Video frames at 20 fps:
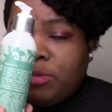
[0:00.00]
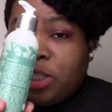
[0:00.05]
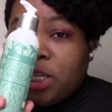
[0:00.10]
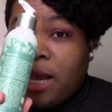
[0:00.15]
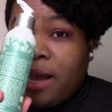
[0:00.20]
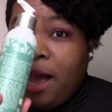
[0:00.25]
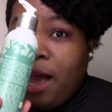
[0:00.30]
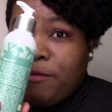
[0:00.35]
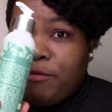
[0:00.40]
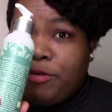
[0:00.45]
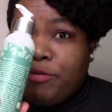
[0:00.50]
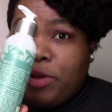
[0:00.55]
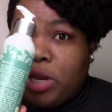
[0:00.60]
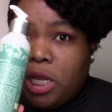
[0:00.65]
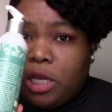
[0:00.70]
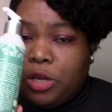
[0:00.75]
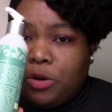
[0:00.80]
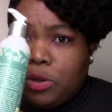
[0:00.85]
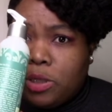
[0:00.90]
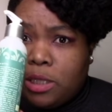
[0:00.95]
which I haven't
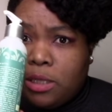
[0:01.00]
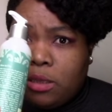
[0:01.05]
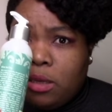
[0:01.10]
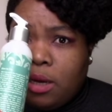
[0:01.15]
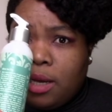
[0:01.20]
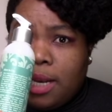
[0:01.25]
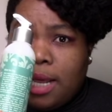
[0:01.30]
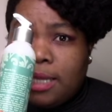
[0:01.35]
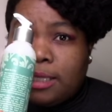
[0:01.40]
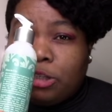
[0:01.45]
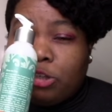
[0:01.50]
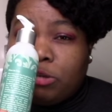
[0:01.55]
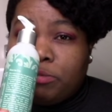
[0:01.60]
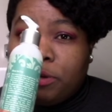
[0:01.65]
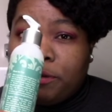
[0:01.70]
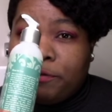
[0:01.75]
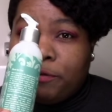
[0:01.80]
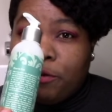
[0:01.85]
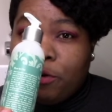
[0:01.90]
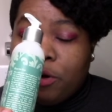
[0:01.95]
really used in a cleanser
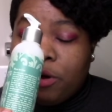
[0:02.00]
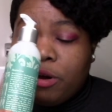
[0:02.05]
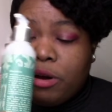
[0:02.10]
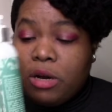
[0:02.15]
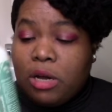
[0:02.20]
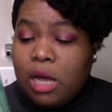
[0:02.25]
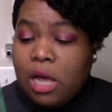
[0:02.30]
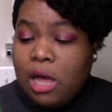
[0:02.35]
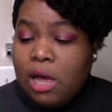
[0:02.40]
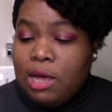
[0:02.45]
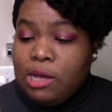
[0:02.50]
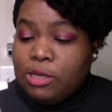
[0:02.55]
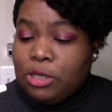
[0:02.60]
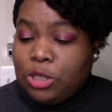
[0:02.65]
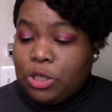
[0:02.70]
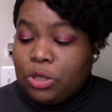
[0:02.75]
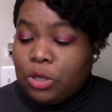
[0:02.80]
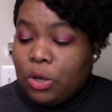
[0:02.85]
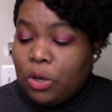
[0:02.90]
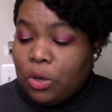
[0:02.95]
before.
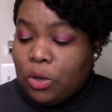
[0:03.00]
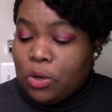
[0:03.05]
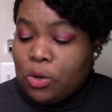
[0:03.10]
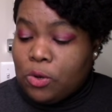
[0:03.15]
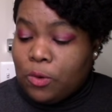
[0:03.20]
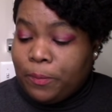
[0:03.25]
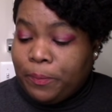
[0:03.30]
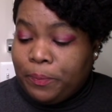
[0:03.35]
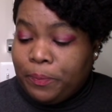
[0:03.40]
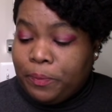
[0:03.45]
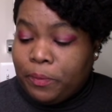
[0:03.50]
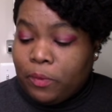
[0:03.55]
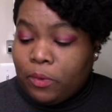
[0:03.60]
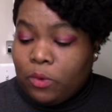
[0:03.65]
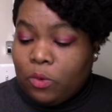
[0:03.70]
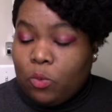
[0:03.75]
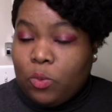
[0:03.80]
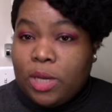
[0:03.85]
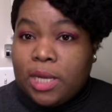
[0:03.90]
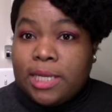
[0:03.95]
So
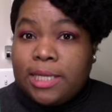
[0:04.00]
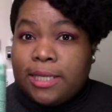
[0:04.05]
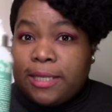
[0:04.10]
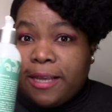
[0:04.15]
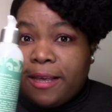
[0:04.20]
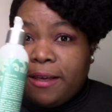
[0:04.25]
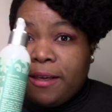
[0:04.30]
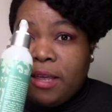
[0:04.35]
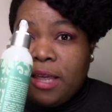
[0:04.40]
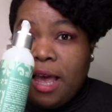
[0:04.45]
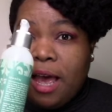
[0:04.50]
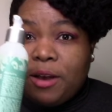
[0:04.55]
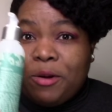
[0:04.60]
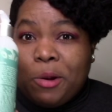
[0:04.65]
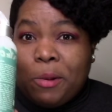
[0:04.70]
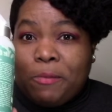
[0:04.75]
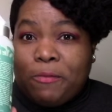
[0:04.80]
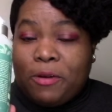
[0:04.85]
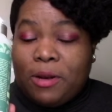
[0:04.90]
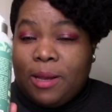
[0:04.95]
we'll see, and
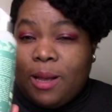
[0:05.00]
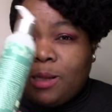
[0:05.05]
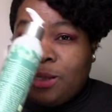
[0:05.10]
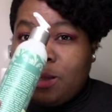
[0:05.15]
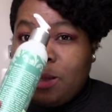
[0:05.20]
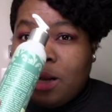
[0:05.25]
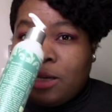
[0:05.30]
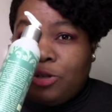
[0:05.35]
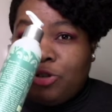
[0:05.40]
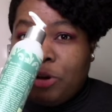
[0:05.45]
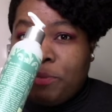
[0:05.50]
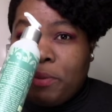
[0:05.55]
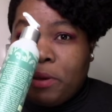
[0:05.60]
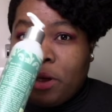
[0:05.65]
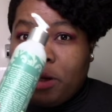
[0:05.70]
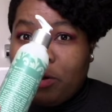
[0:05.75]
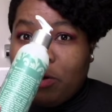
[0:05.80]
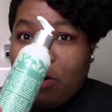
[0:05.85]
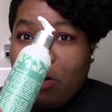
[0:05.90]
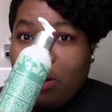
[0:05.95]
hopefully it's not stripping
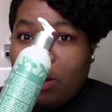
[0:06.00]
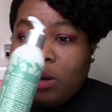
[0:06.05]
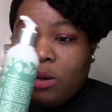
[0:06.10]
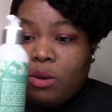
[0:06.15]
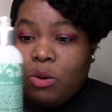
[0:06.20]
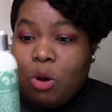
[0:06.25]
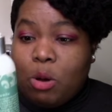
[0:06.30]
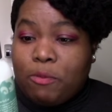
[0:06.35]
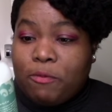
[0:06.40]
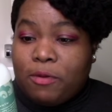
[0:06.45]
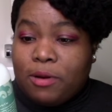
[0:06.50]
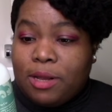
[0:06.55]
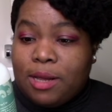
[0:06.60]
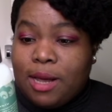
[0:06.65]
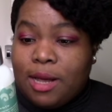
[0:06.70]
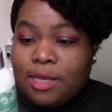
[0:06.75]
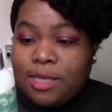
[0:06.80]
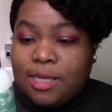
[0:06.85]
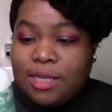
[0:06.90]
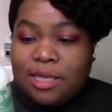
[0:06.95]
at all. Hopefully
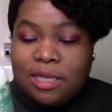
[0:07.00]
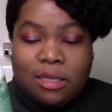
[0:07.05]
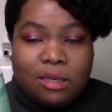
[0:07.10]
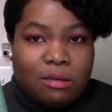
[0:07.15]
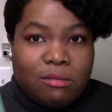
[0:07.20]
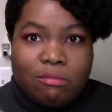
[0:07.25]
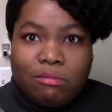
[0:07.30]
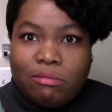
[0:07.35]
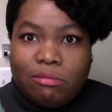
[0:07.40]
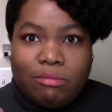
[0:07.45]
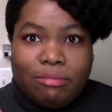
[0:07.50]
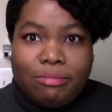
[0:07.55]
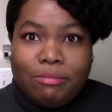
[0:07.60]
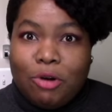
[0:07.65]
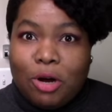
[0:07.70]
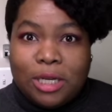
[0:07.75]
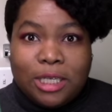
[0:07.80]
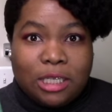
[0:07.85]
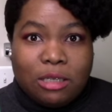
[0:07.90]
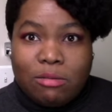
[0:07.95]
it's
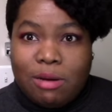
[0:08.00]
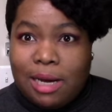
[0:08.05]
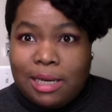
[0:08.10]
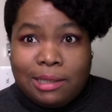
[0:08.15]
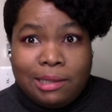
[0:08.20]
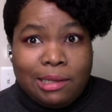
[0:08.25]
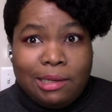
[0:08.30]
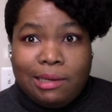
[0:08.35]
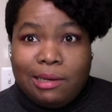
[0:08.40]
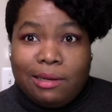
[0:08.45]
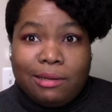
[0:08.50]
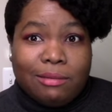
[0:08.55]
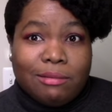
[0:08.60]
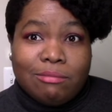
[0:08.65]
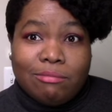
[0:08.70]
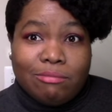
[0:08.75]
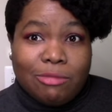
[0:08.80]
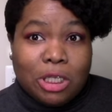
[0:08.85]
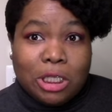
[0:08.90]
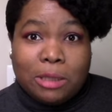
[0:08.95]
moisturizing
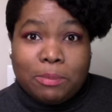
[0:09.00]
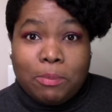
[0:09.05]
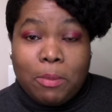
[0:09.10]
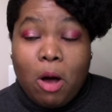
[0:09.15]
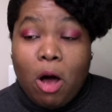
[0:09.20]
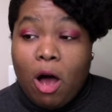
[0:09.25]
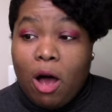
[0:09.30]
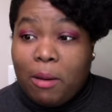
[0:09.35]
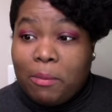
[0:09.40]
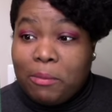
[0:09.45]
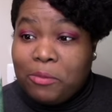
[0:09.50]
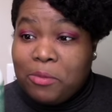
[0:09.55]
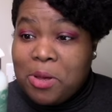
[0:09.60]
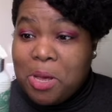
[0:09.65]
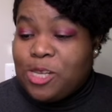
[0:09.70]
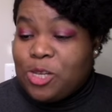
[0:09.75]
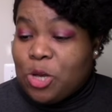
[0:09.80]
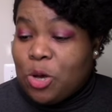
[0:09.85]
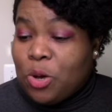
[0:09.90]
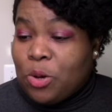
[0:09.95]
and just bomb.
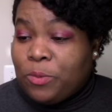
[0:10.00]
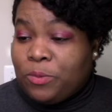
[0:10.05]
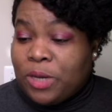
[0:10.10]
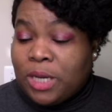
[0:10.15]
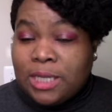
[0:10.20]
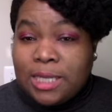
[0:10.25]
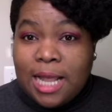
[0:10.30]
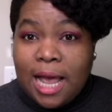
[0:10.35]
So this